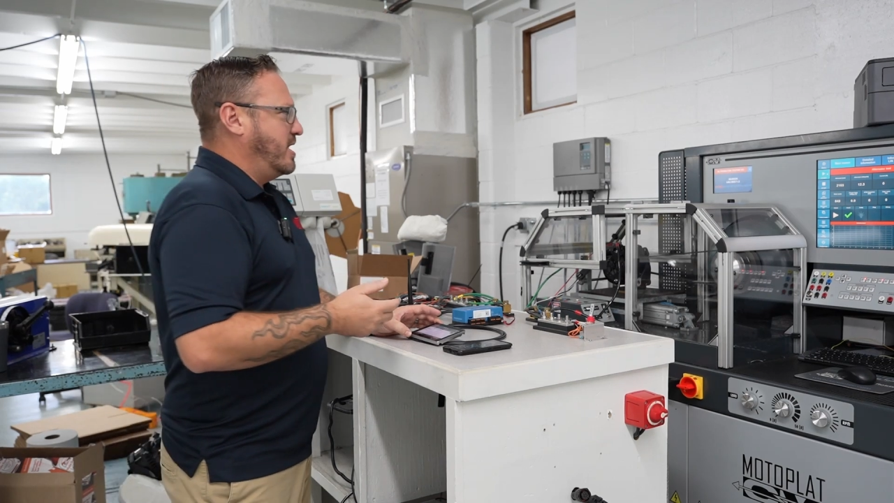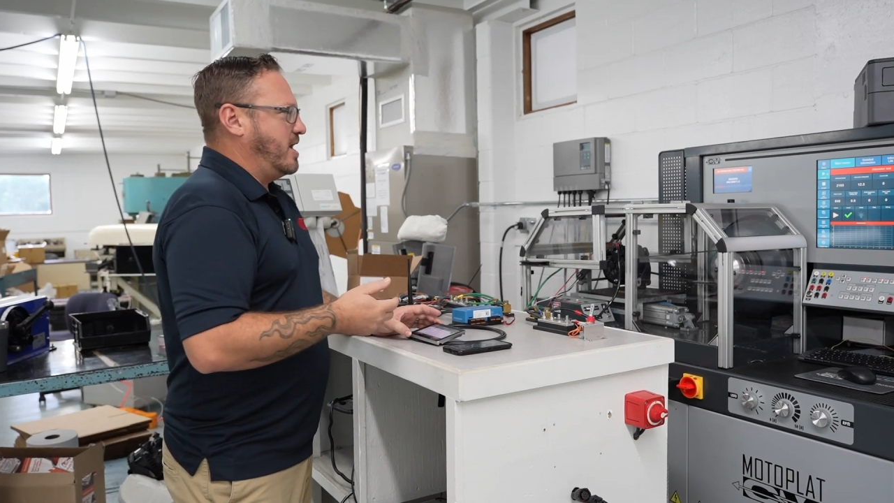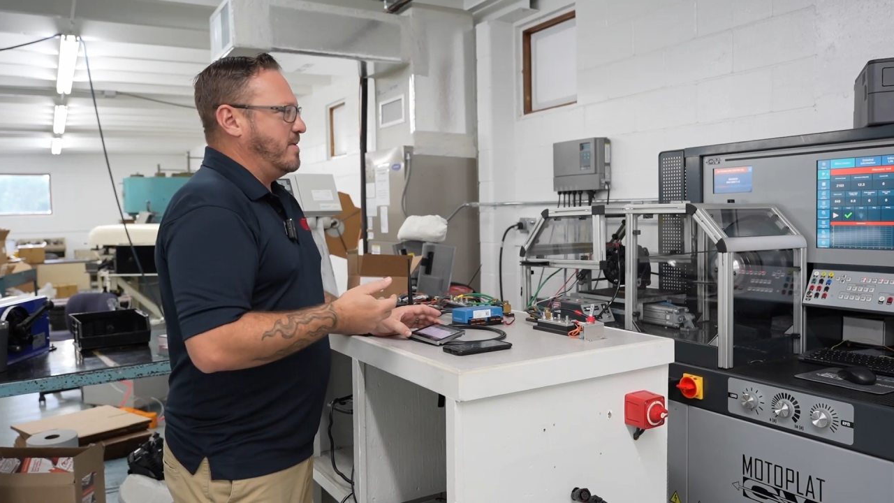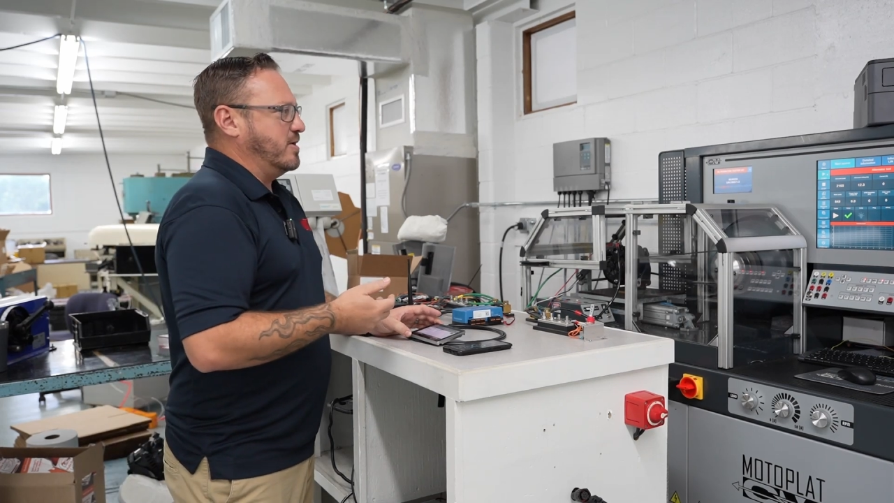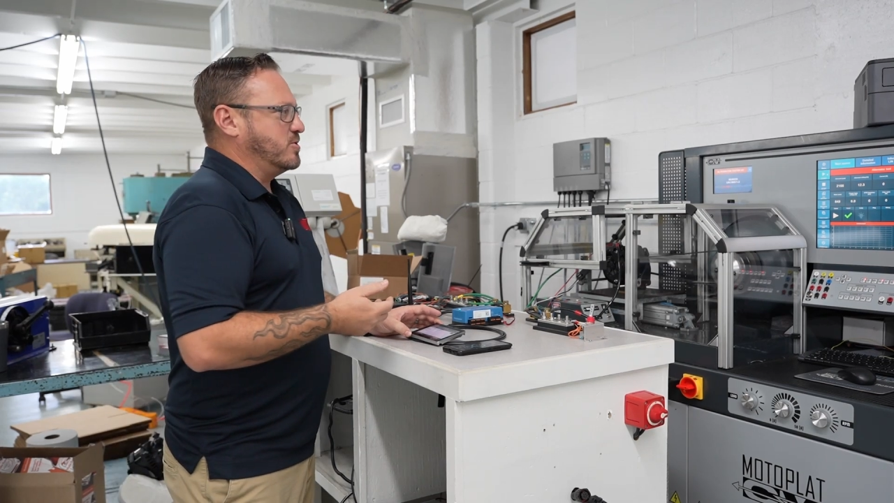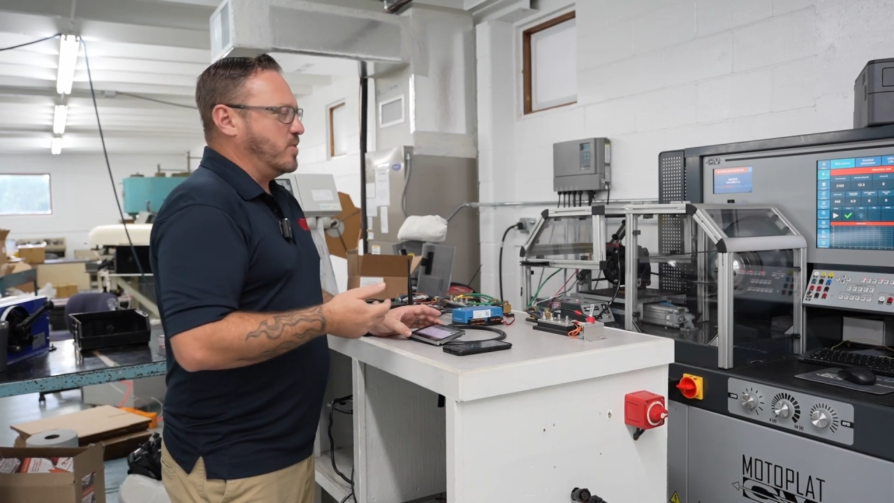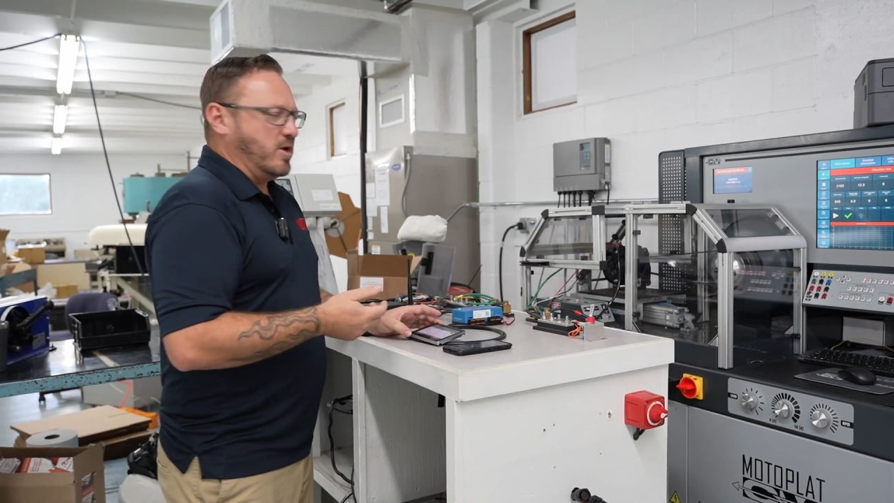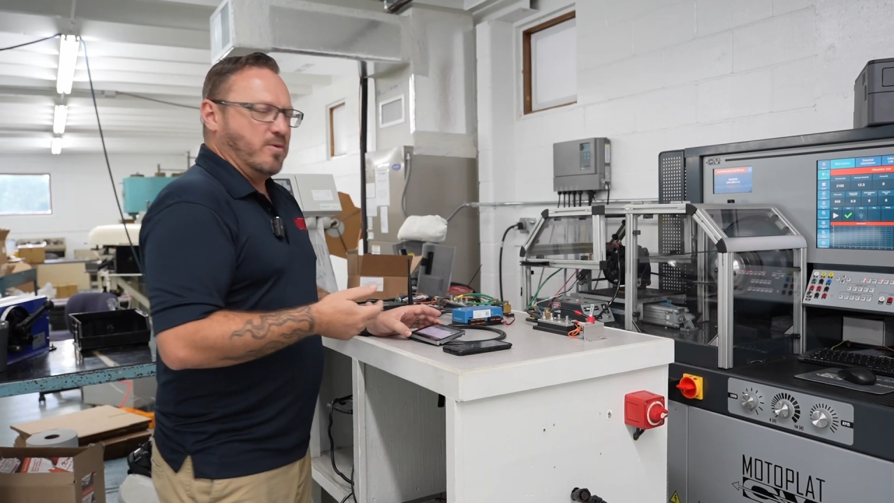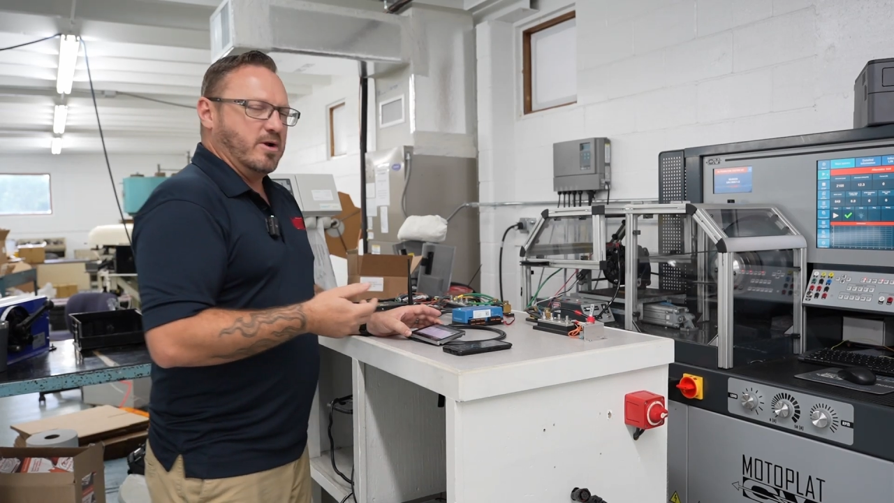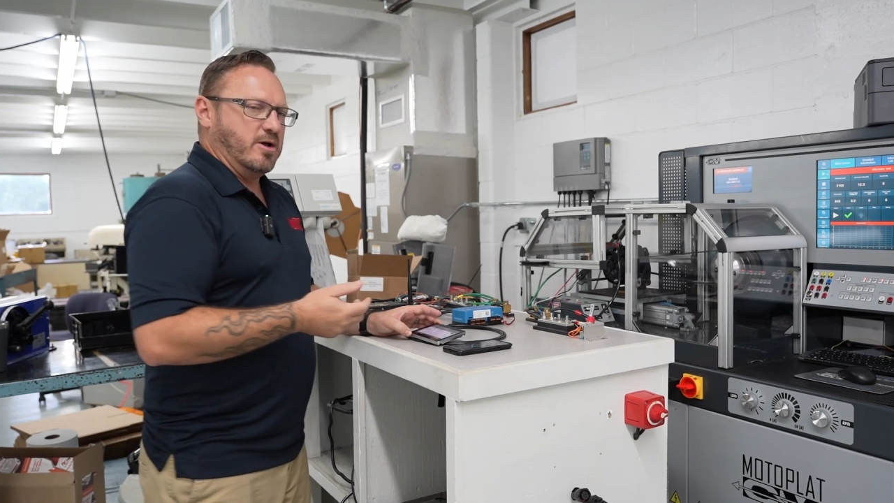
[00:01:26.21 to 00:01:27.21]
about
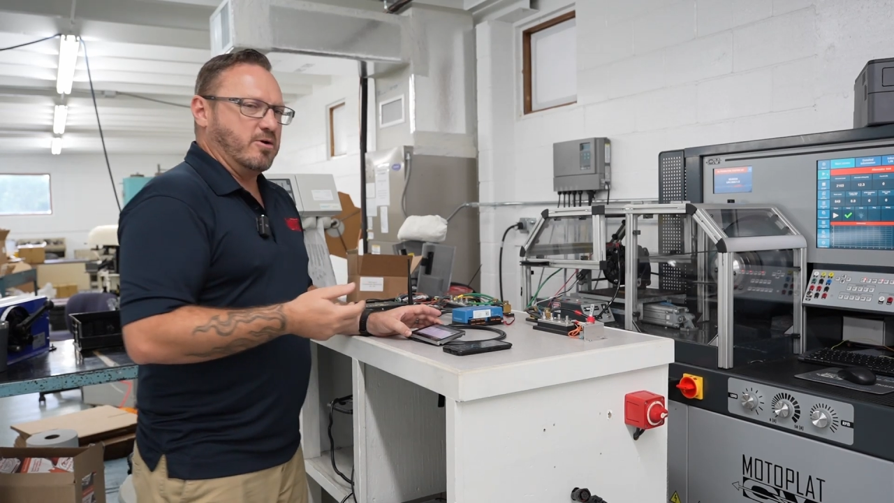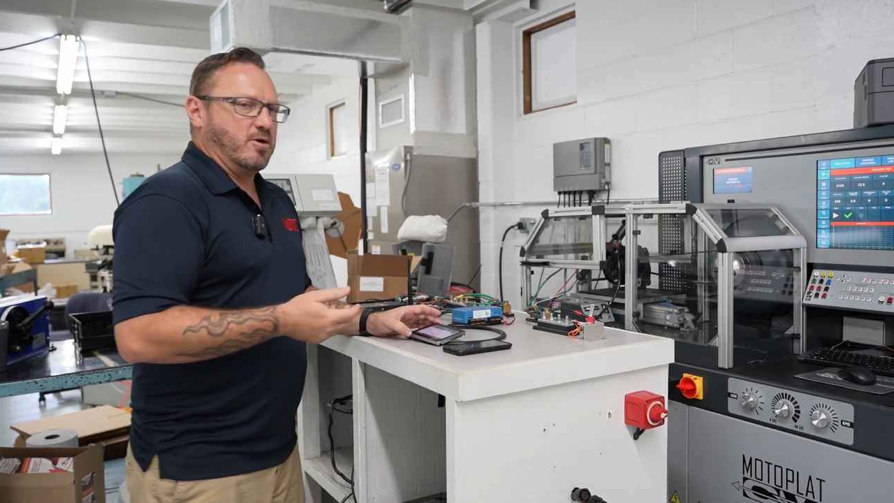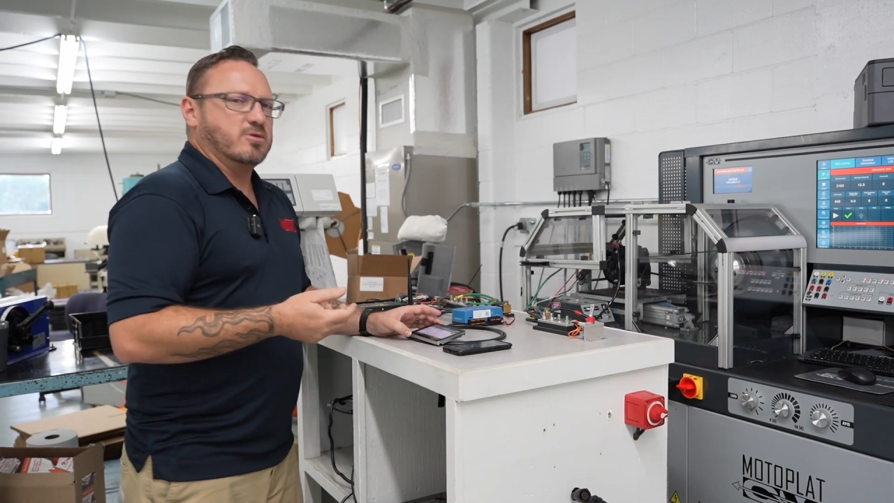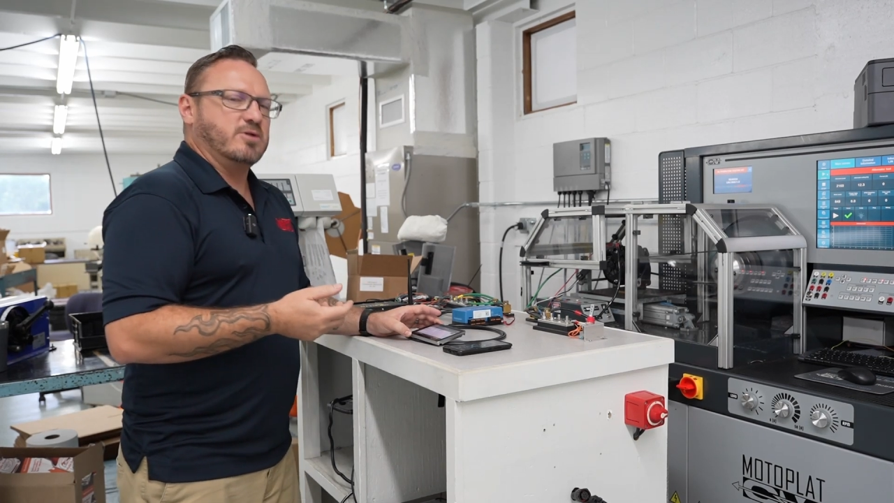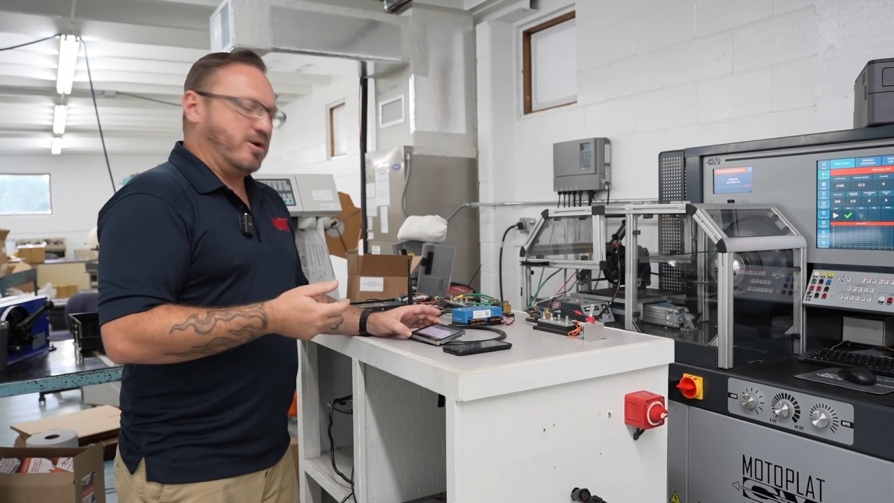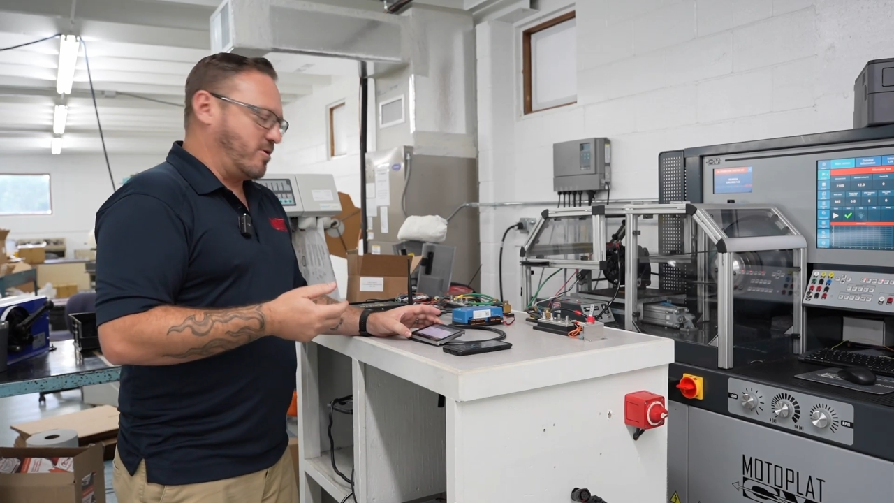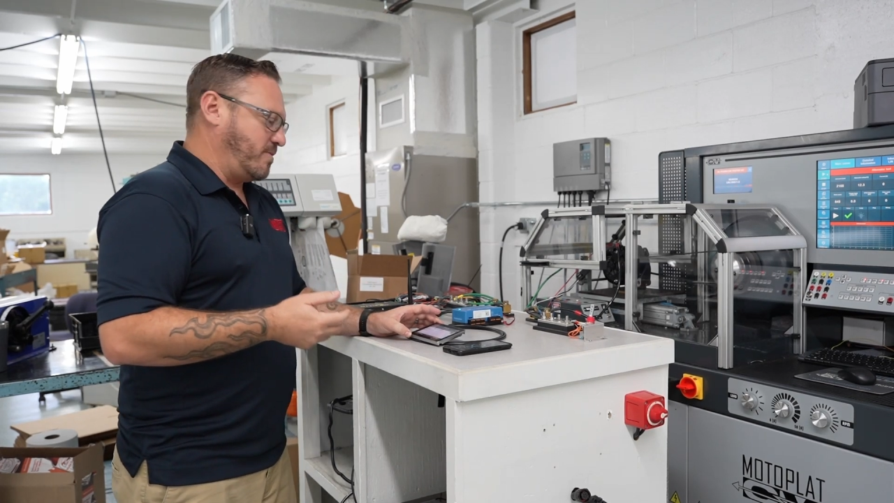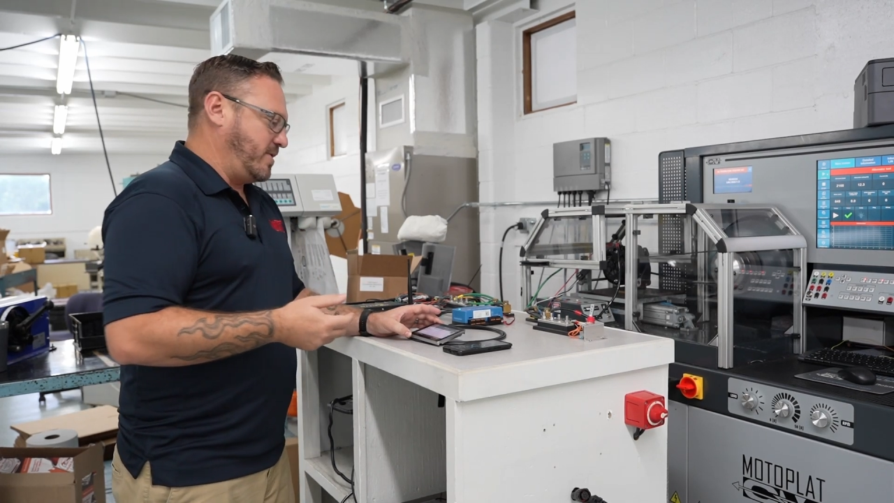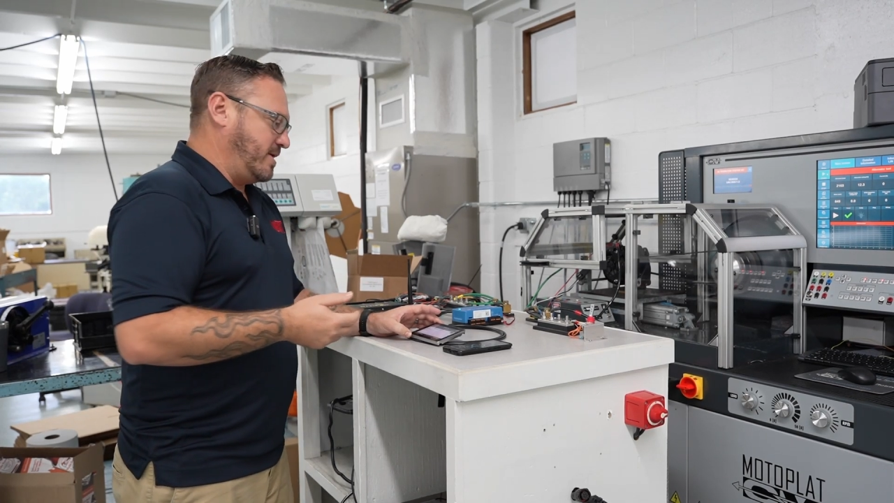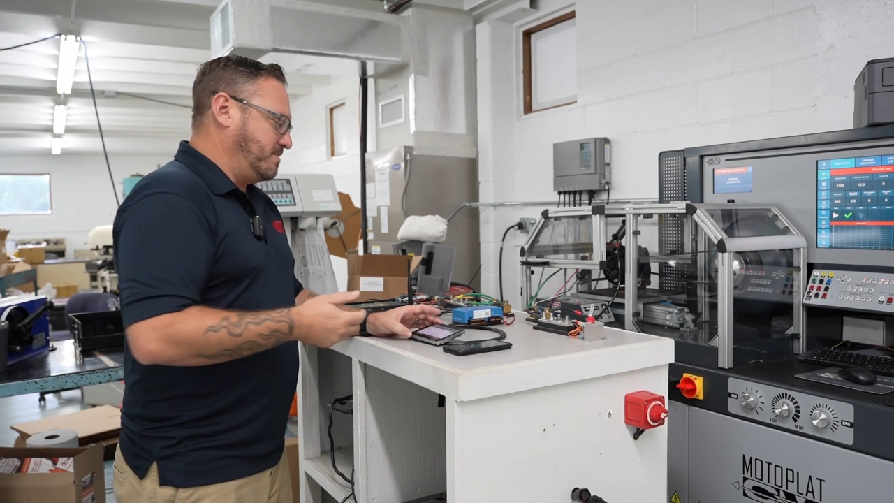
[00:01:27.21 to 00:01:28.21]
2100 alternator
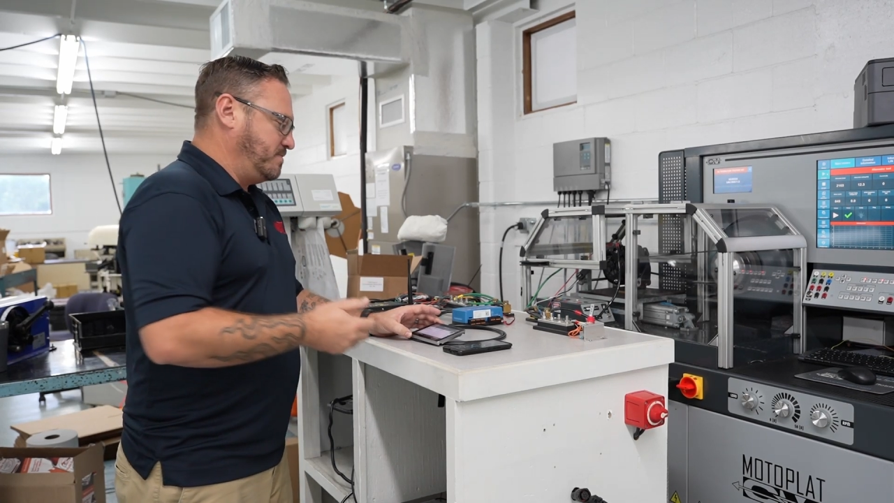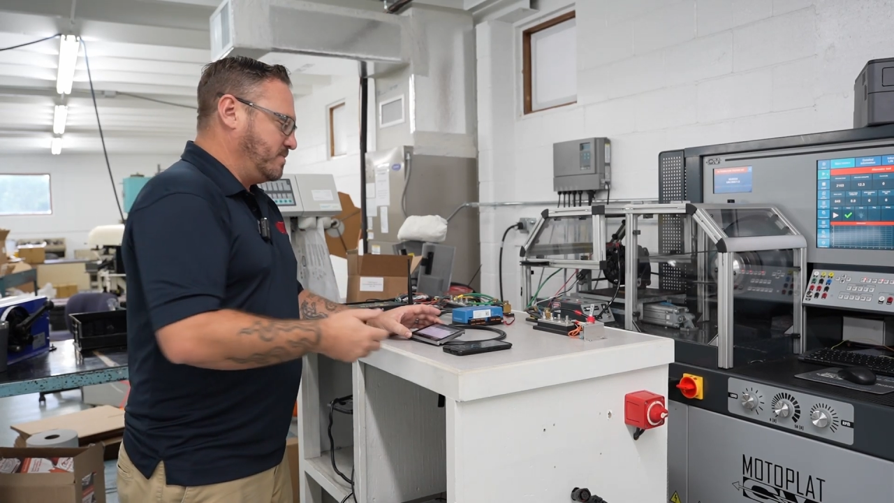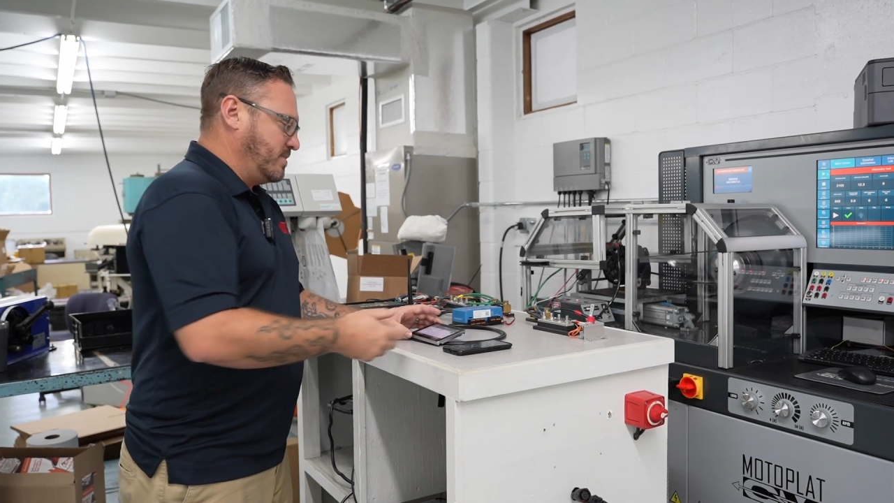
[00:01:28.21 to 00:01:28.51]
RPM.